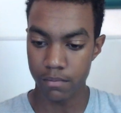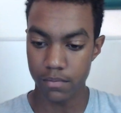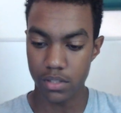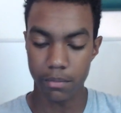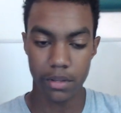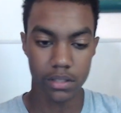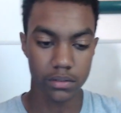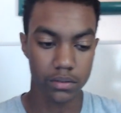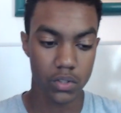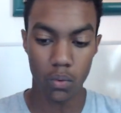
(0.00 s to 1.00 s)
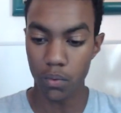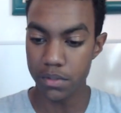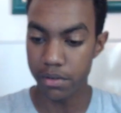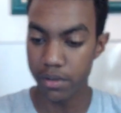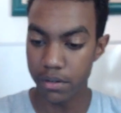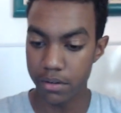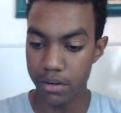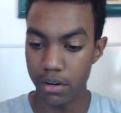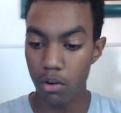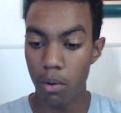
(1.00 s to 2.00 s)
Some of the schools that are in
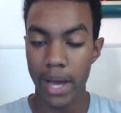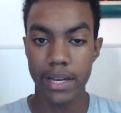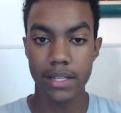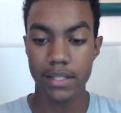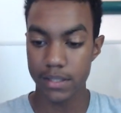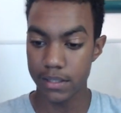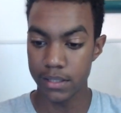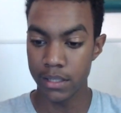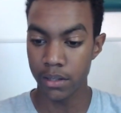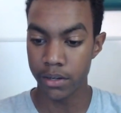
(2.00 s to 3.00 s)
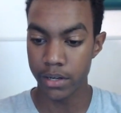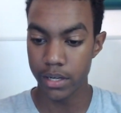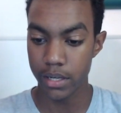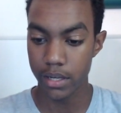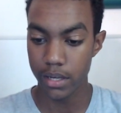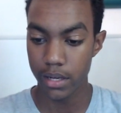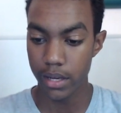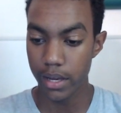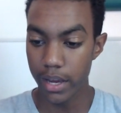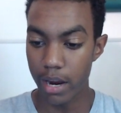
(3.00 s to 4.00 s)
are Aquinas, Dillard,
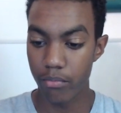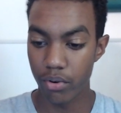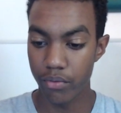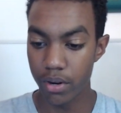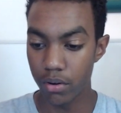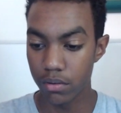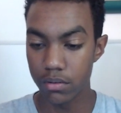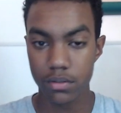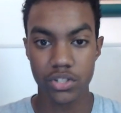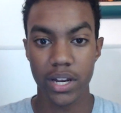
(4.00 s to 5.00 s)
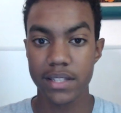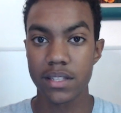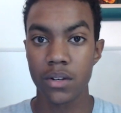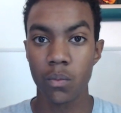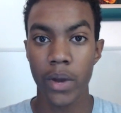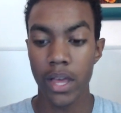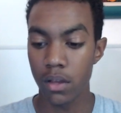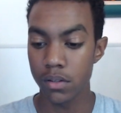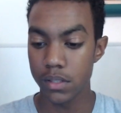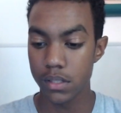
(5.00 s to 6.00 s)
Embry-Riddle, Johnson and
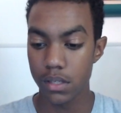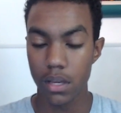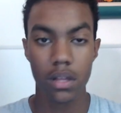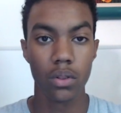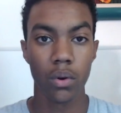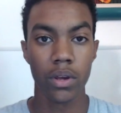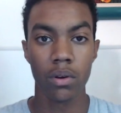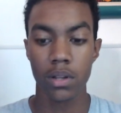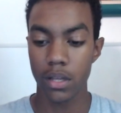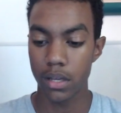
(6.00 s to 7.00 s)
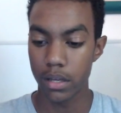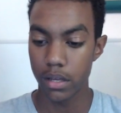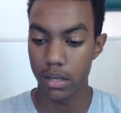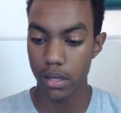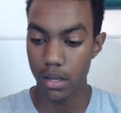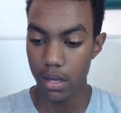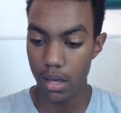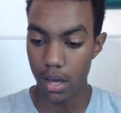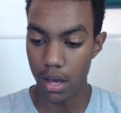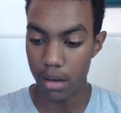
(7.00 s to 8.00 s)
Wales, Loyola,
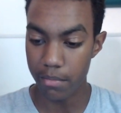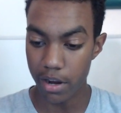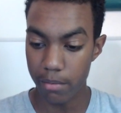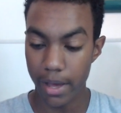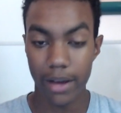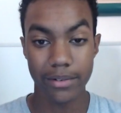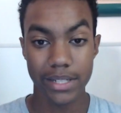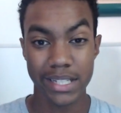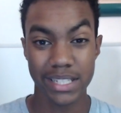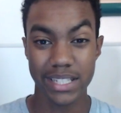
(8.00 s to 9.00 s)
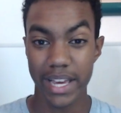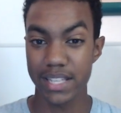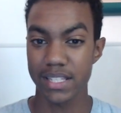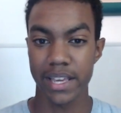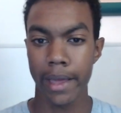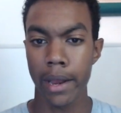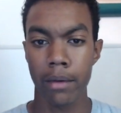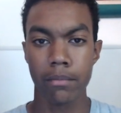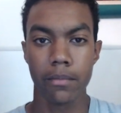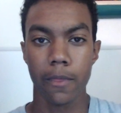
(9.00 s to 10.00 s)
Marymount, and Texas
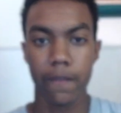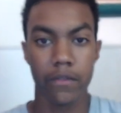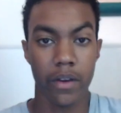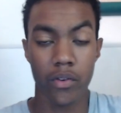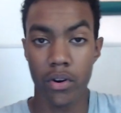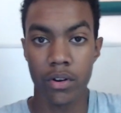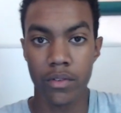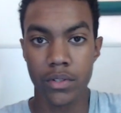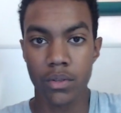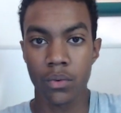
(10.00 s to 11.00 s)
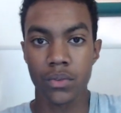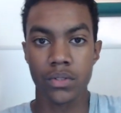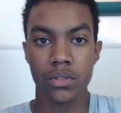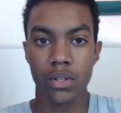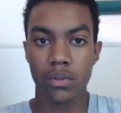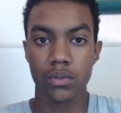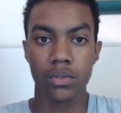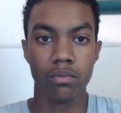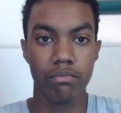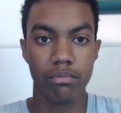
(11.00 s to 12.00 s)
A&M. If you've ever heard of those schools, you'll know
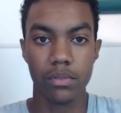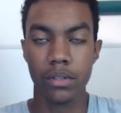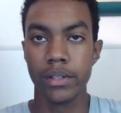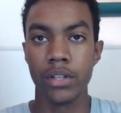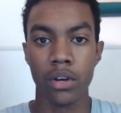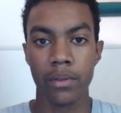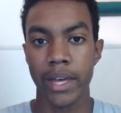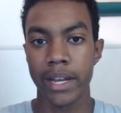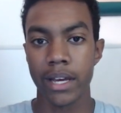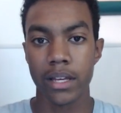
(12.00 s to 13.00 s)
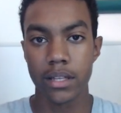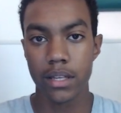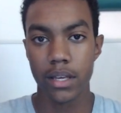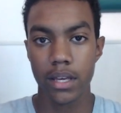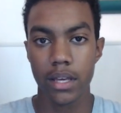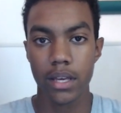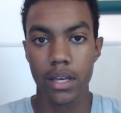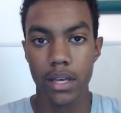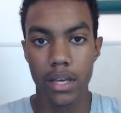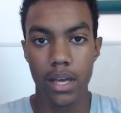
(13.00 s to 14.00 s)
that
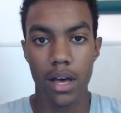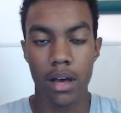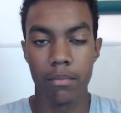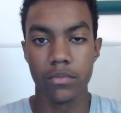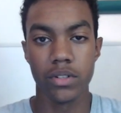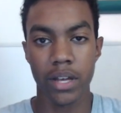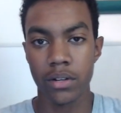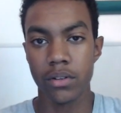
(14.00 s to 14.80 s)
you now know